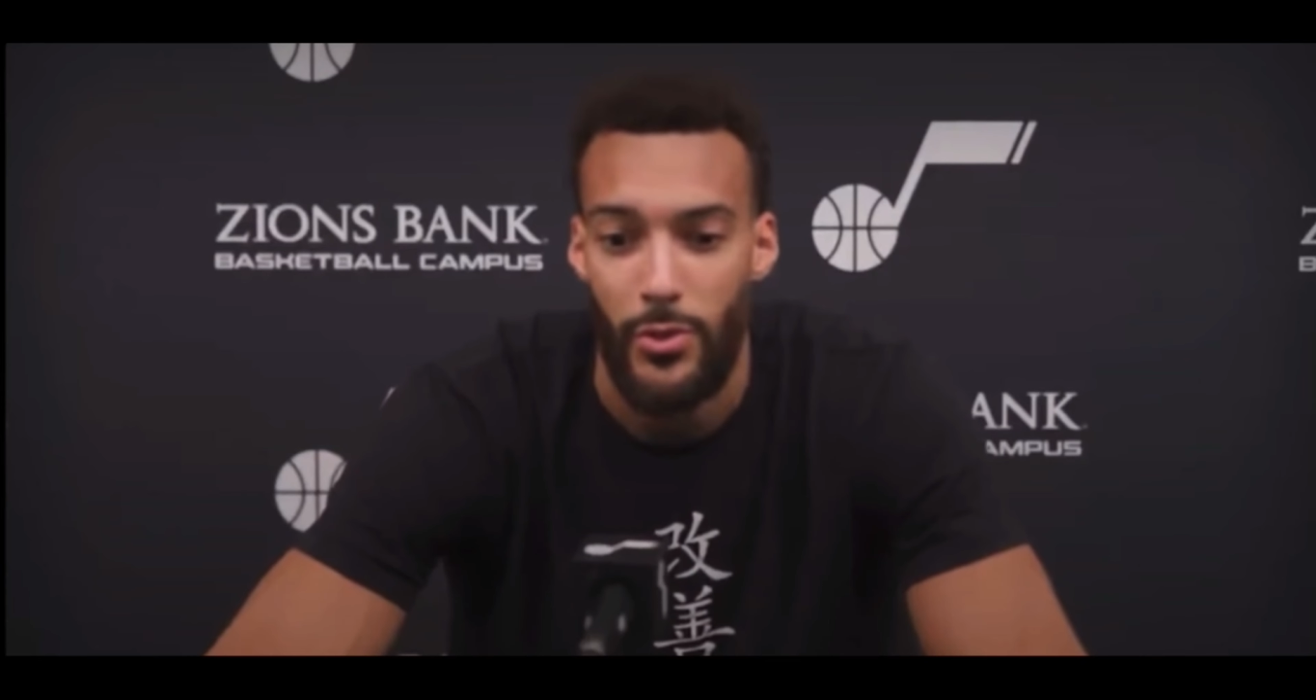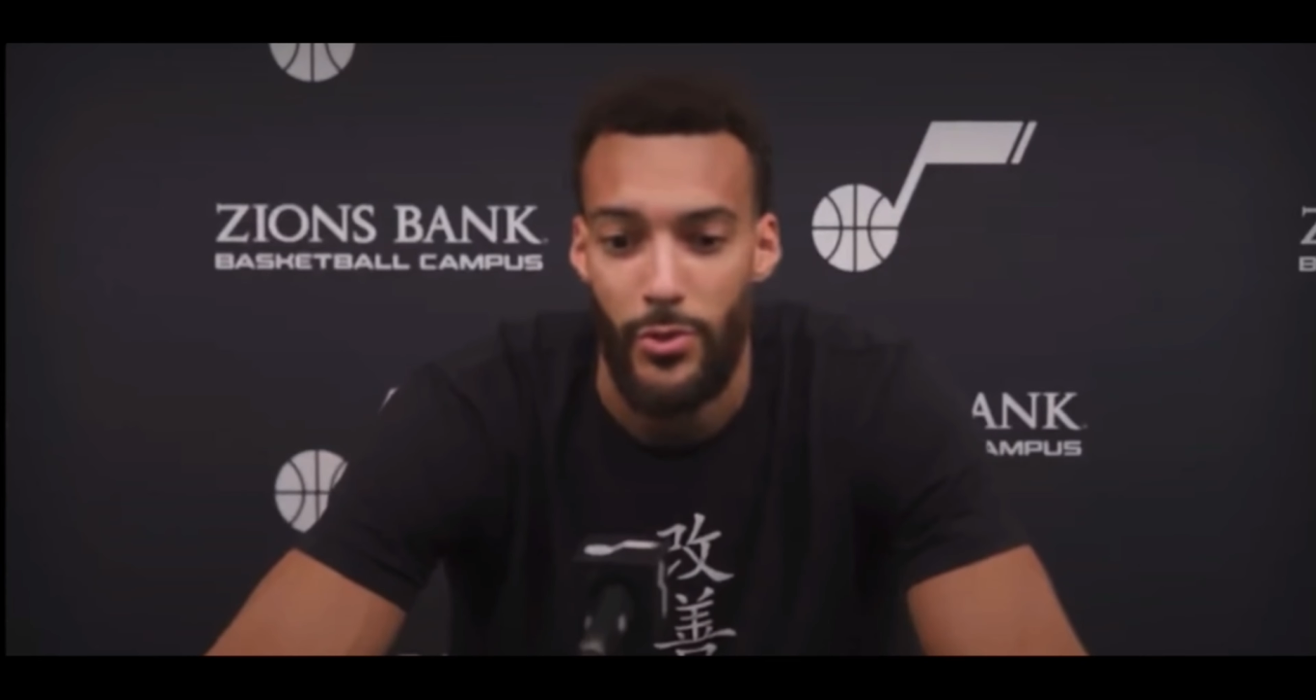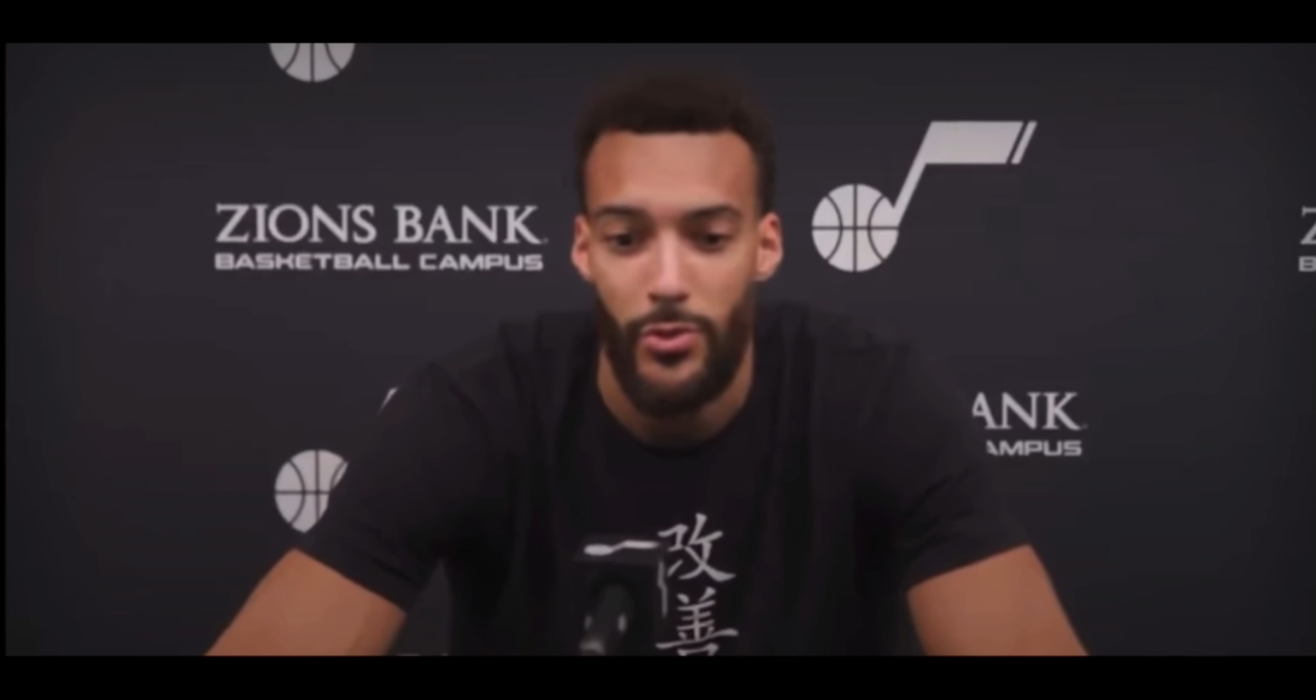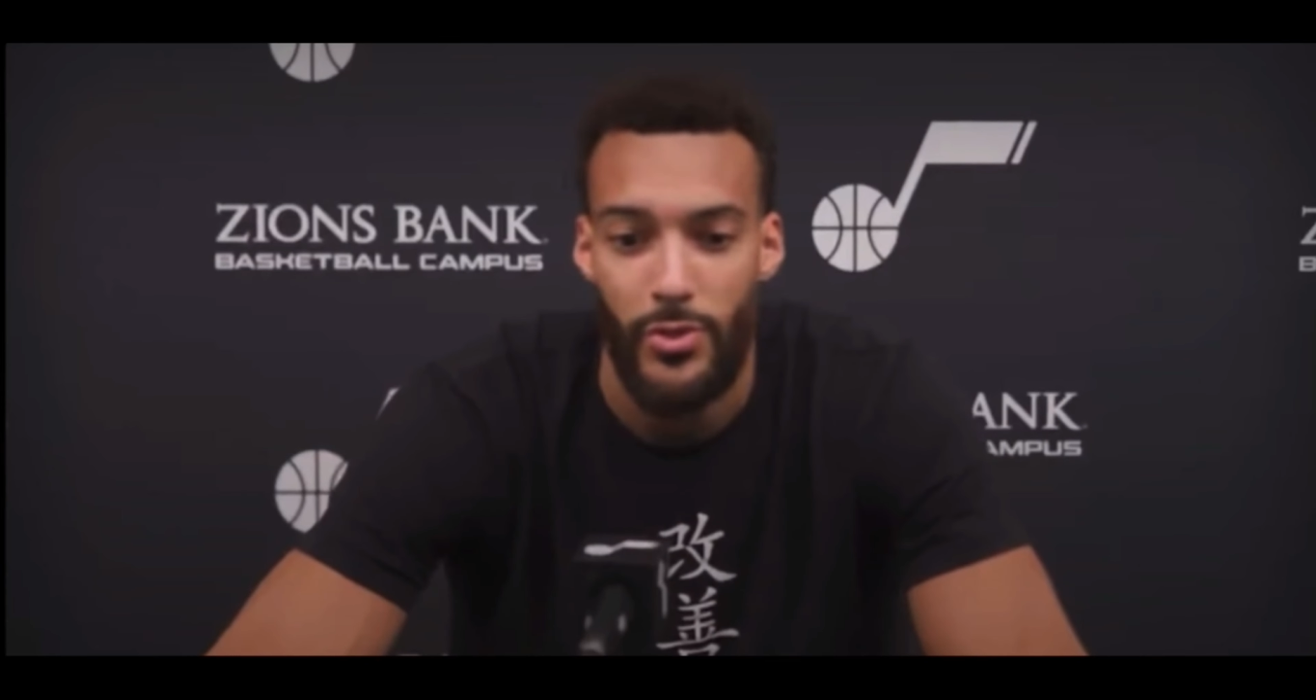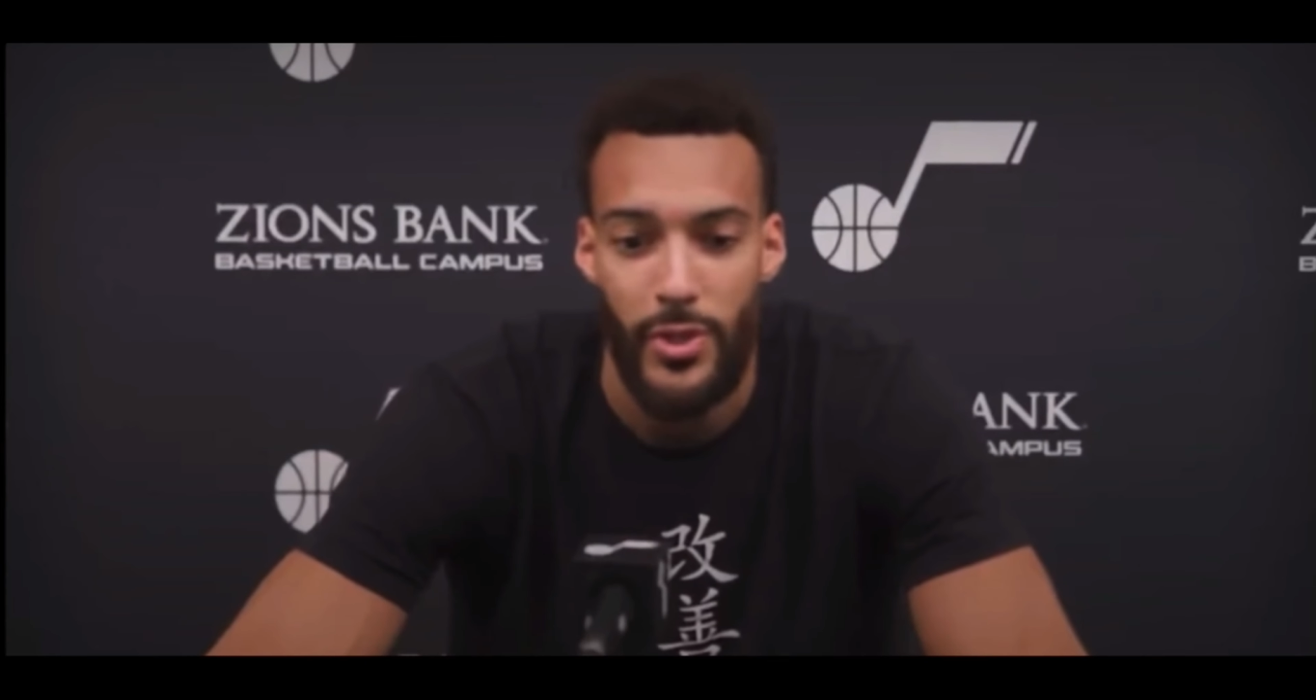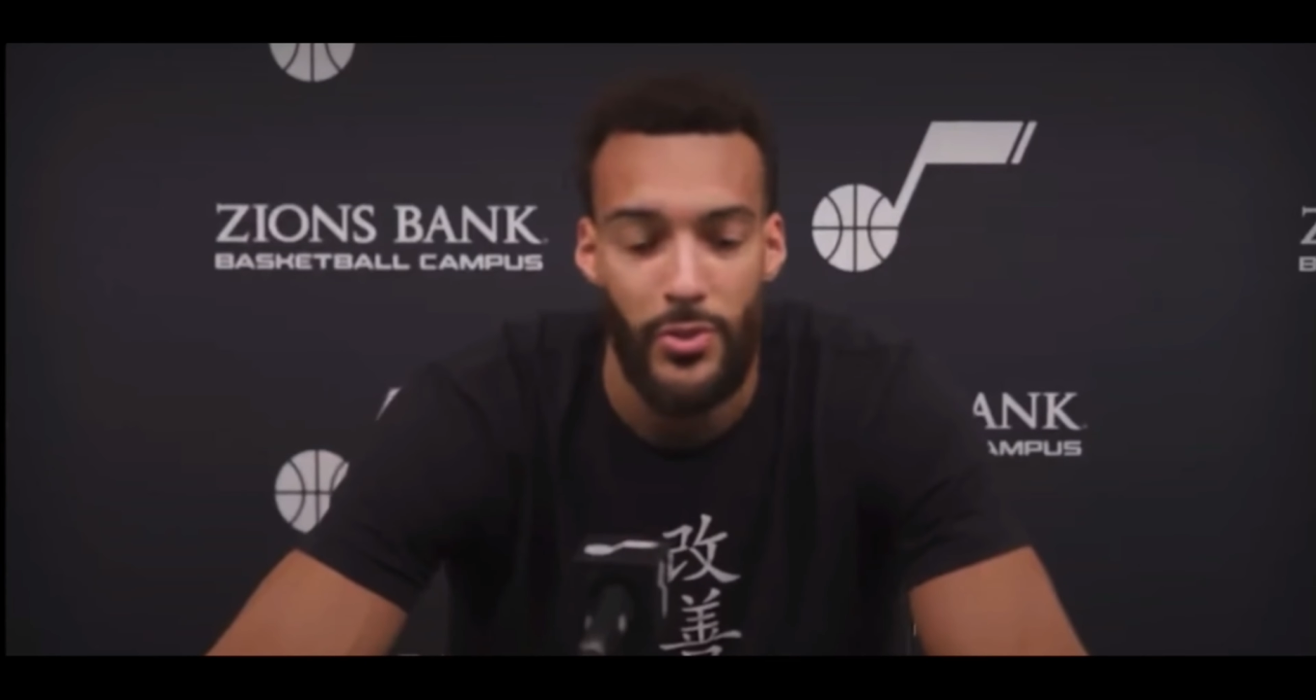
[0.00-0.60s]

use